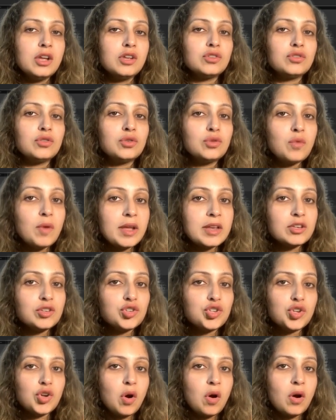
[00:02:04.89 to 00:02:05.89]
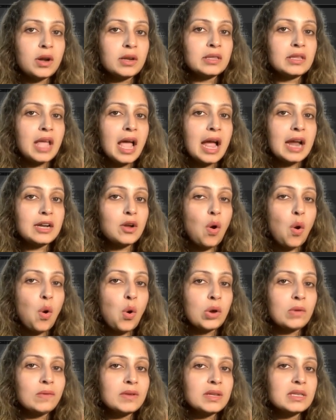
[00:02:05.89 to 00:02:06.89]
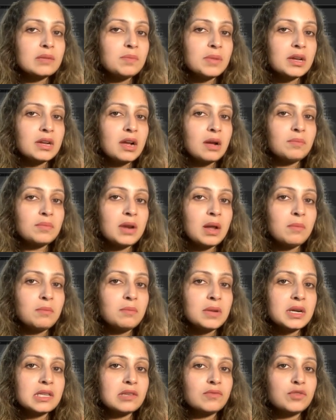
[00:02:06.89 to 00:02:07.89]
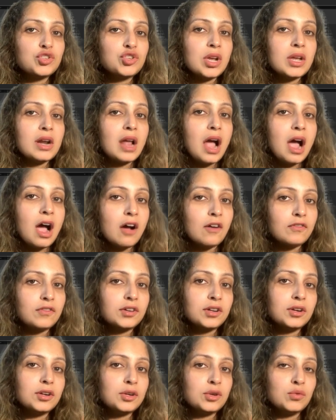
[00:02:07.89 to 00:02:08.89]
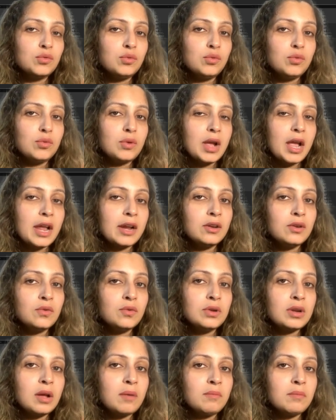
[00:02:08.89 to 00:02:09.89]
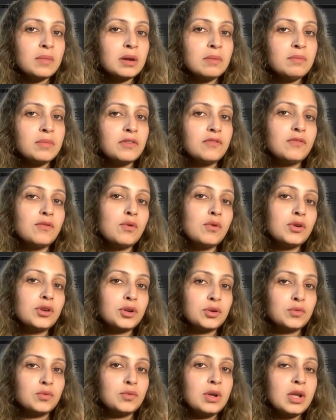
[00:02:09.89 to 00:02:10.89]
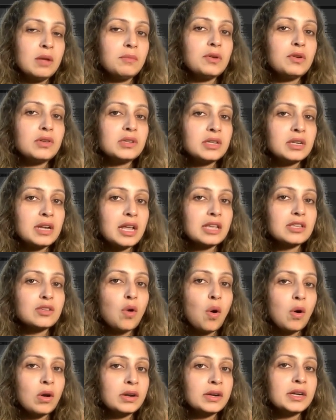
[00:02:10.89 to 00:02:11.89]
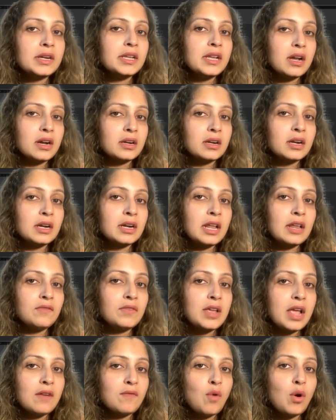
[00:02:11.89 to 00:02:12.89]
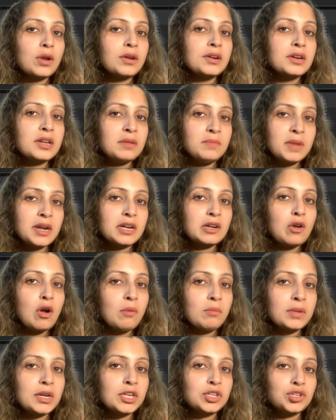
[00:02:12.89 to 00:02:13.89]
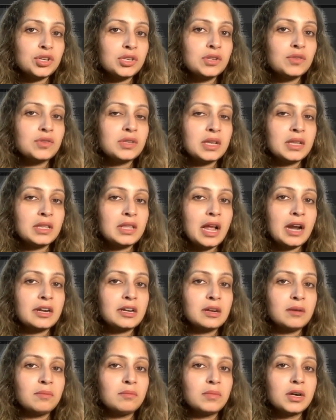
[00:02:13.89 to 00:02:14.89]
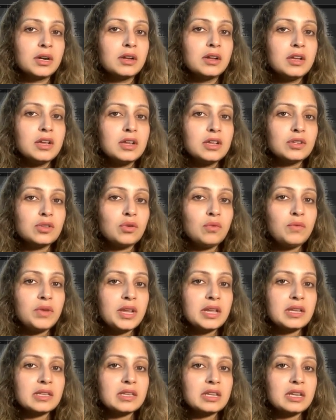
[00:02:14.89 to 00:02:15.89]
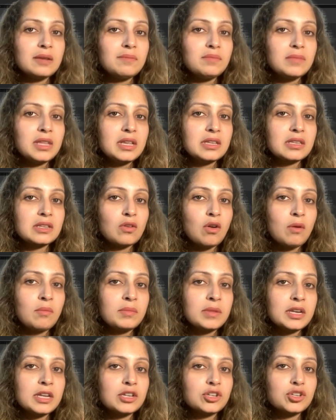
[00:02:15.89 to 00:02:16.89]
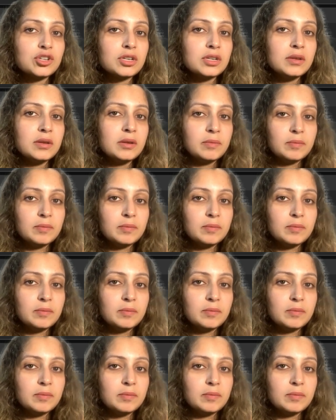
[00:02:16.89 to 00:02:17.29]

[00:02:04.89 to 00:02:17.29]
So to ensure that, always pick up numbers which are after 2 and no number before 2. Because it has already occurred and we have already made combinations using that number. So we can skip this combination.